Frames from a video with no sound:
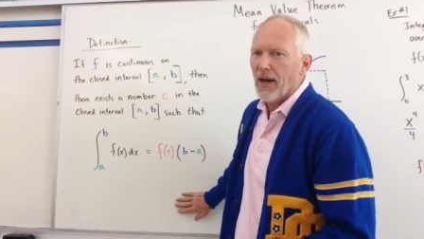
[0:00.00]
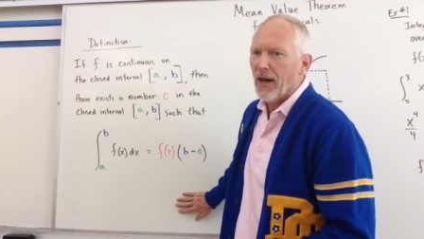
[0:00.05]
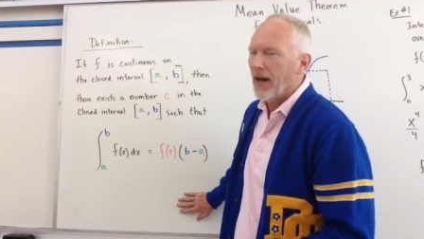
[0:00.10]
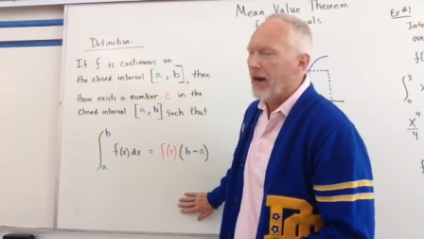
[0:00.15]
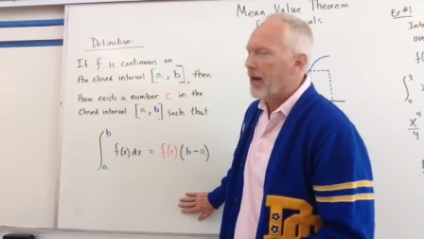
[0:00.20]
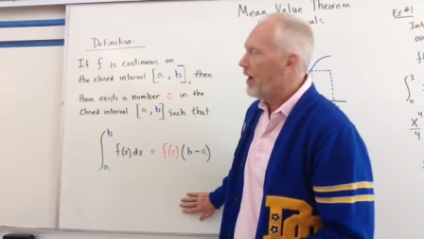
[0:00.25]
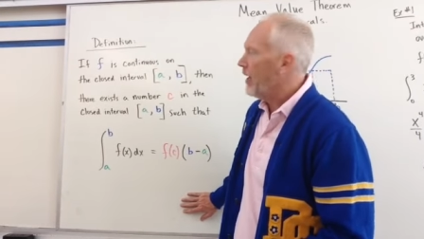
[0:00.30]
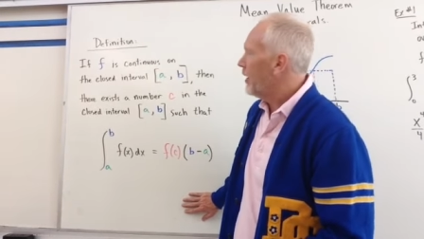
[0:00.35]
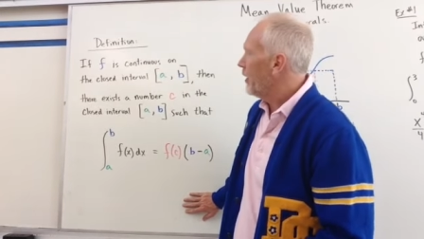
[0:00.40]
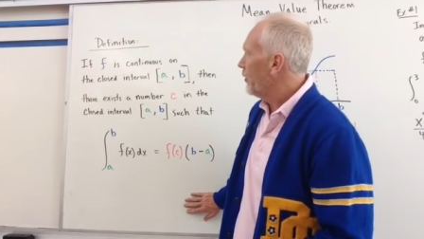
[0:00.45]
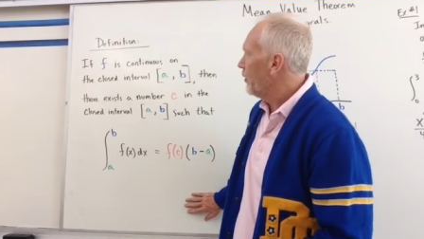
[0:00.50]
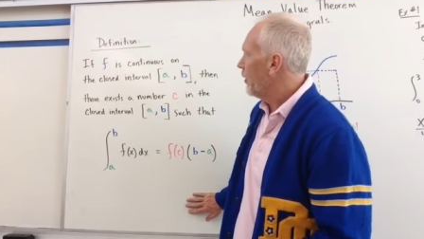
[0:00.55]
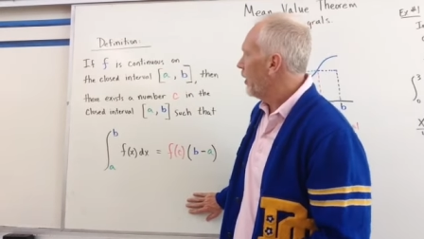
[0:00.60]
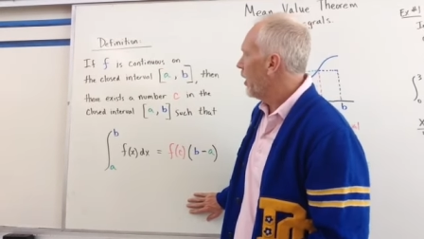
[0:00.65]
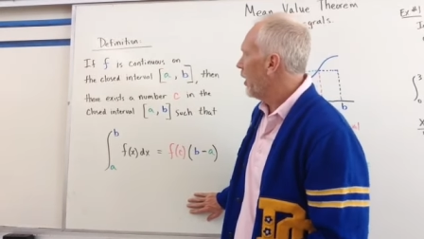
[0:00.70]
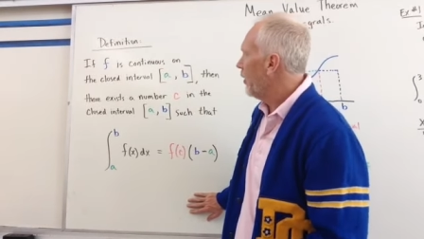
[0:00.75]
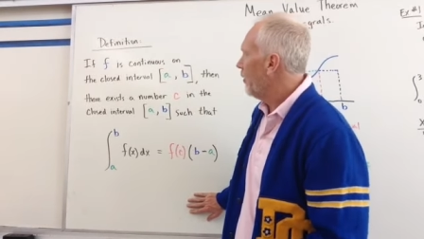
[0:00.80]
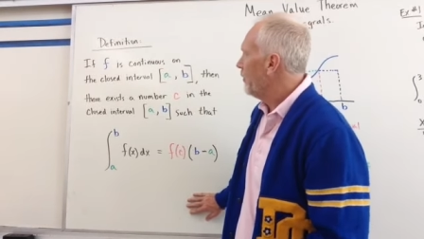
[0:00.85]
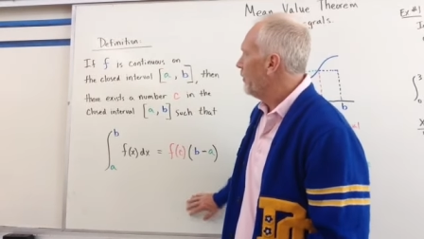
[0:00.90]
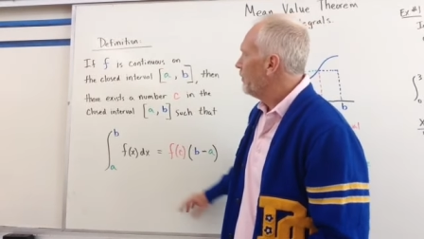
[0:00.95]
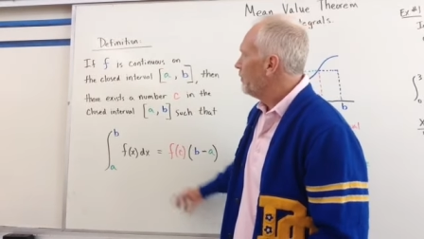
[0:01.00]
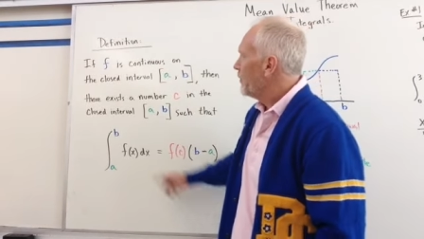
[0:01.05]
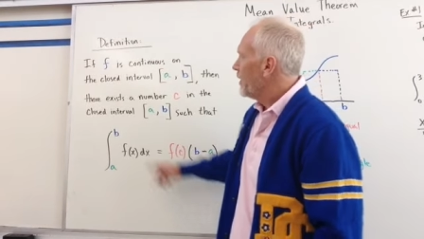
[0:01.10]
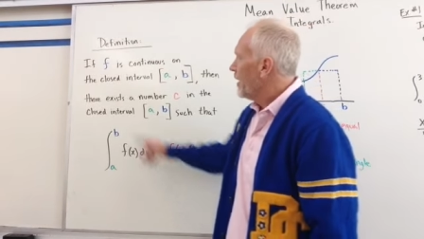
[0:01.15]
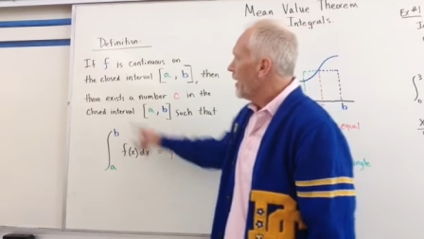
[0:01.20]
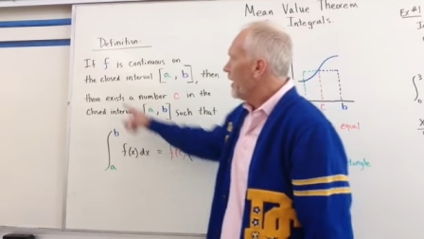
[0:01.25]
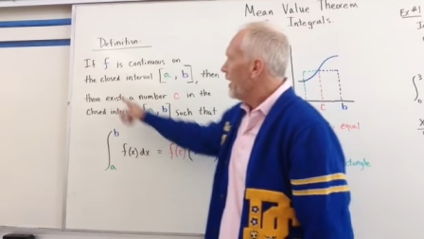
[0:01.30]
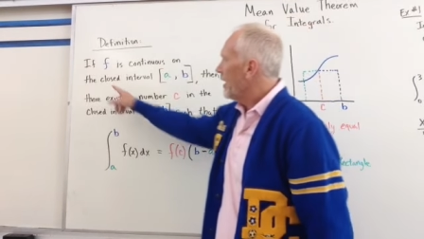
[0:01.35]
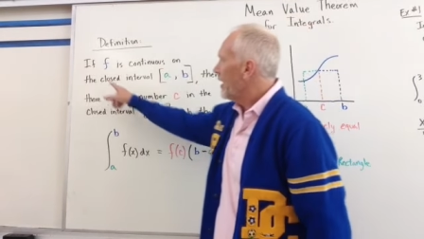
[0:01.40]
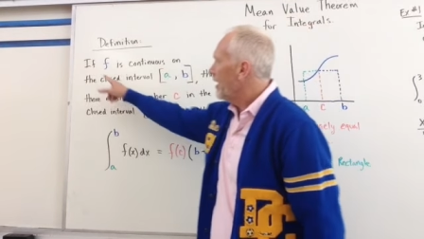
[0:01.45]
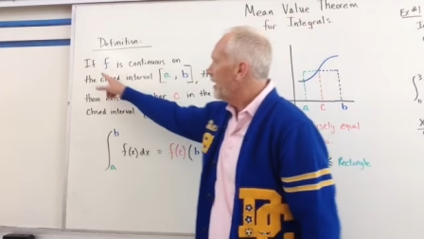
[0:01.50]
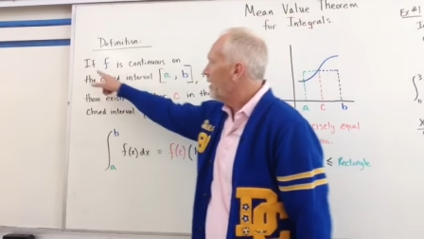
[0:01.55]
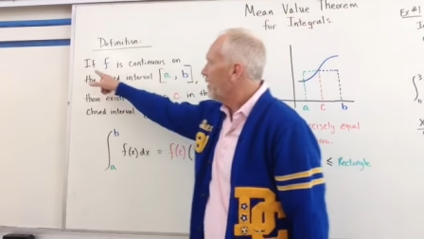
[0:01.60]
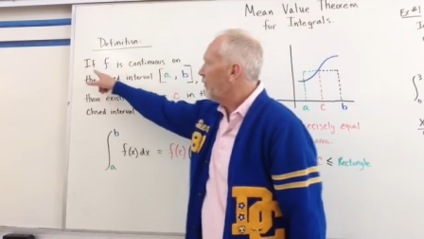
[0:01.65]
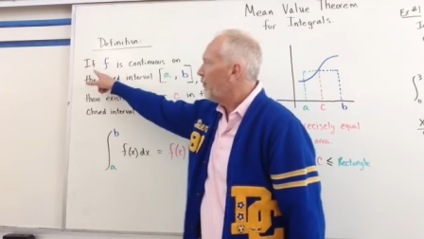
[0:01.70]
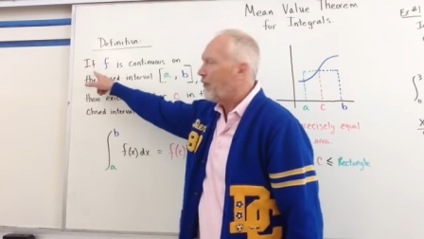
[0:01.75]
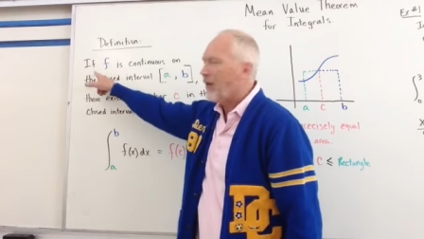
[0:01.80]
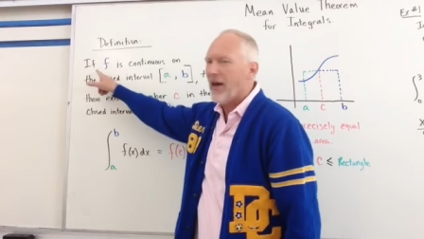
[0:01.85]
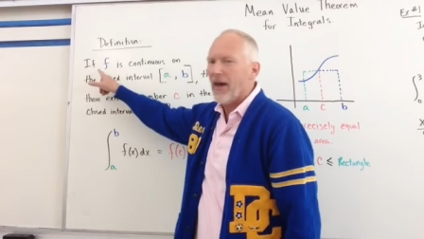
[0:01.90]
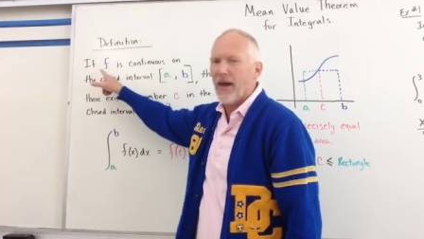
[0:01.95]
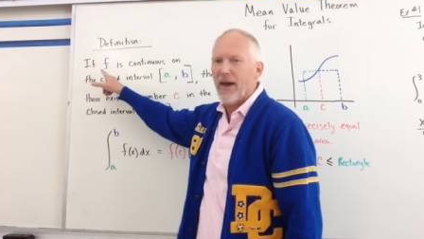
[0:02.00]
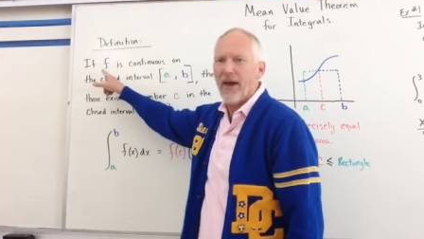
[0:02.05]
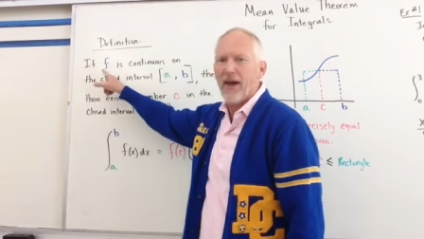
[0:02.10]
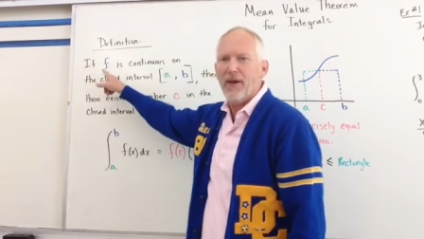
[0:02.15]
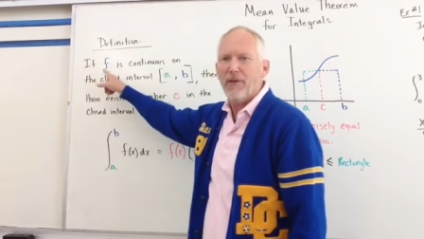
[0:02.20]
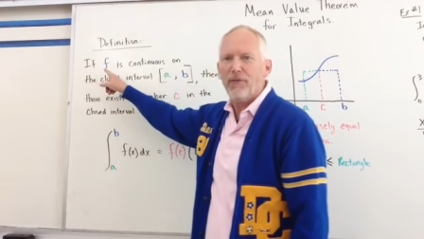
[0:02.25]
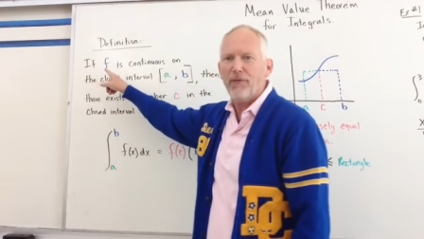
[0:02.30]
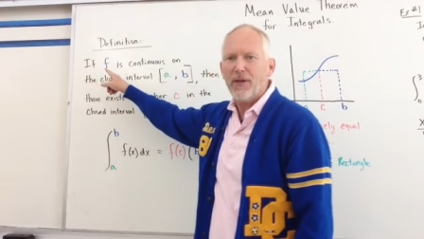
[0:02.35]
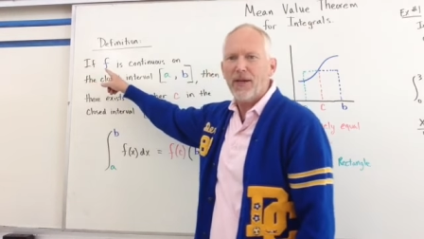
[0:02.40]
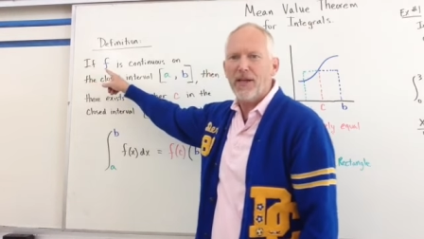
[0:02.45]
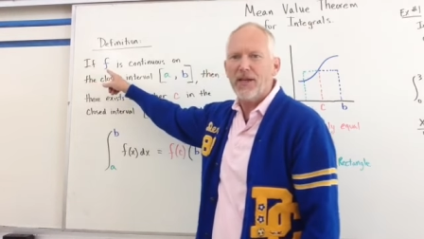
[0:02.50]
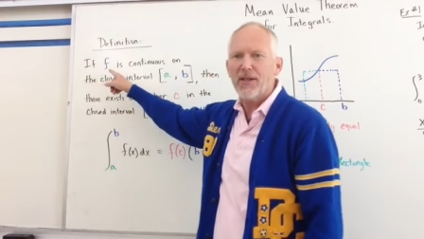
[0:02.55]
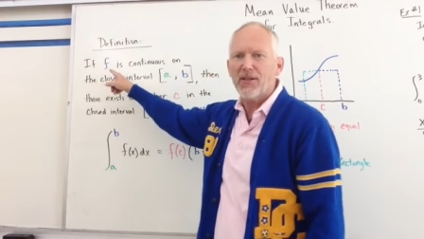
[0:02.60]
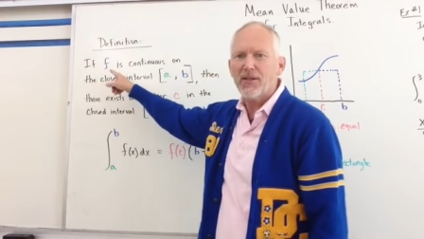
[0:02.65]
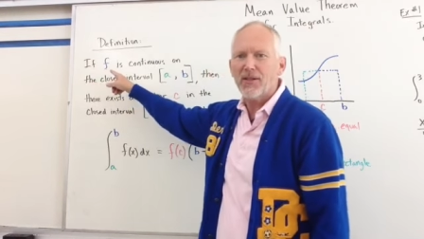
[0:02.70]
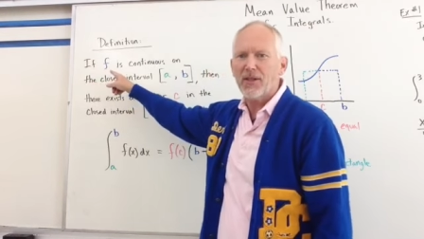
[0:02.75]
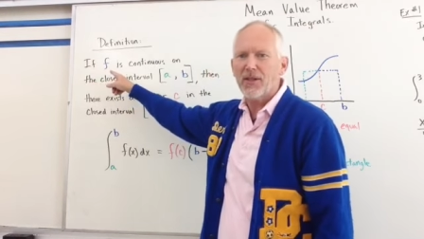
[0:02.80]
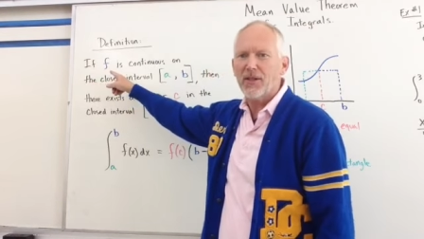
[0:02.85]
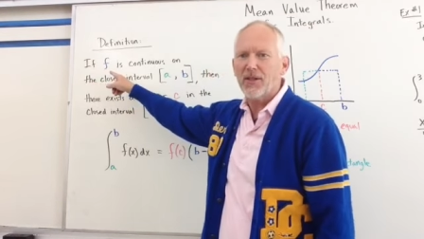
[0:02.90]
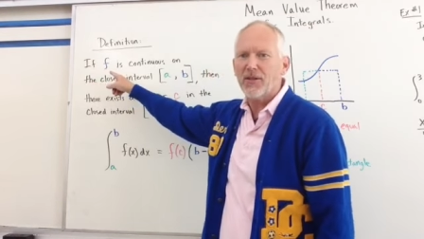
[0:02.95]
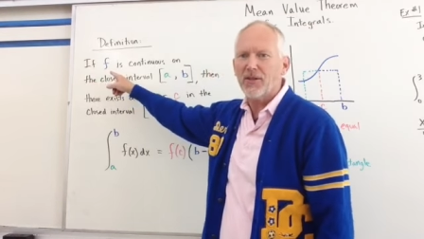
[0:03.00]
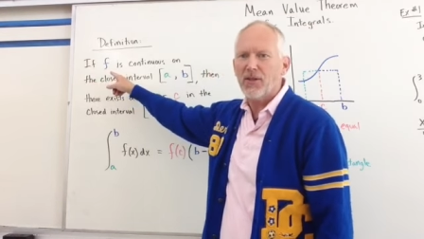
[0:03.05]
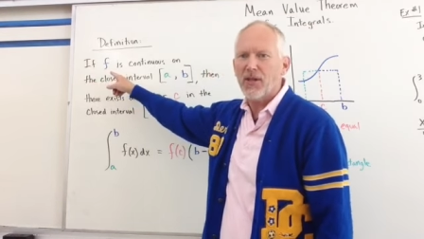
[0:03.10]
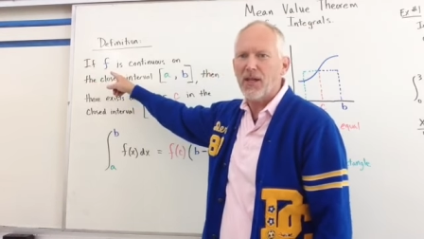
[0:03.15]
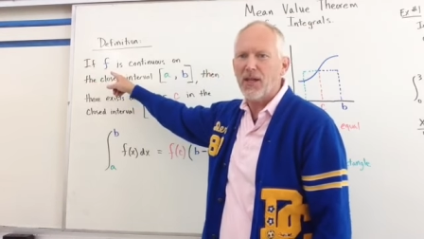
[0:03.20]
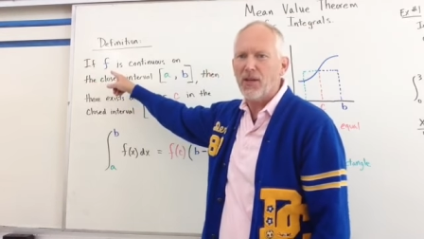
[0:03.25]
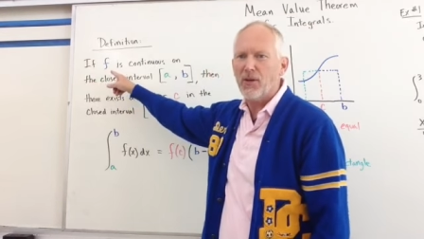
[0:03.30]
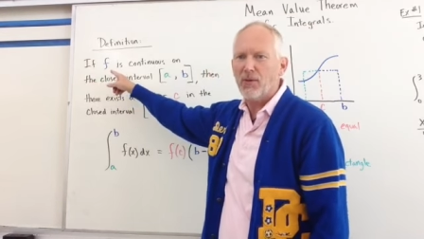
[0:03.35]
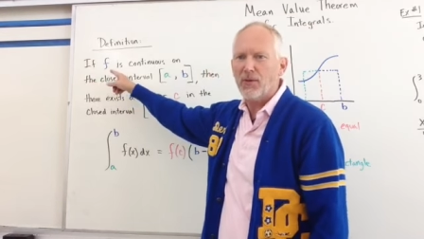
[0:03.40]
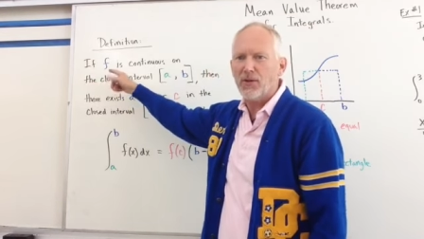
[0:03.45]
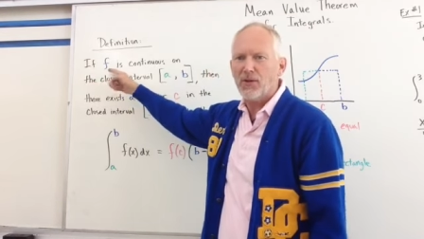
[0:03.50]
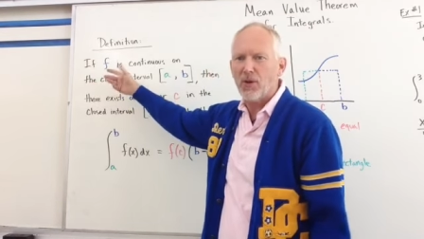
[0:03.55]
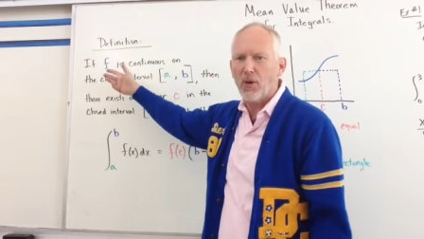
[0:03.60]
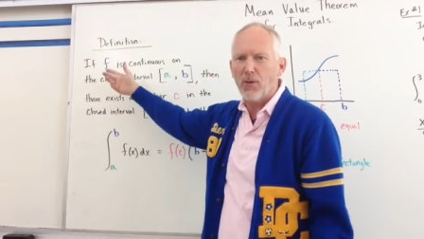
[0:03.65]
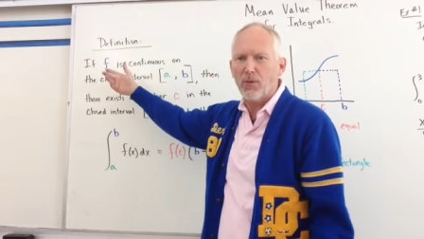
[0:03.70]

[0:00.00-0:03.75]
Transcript: Here we go. If f is continuous,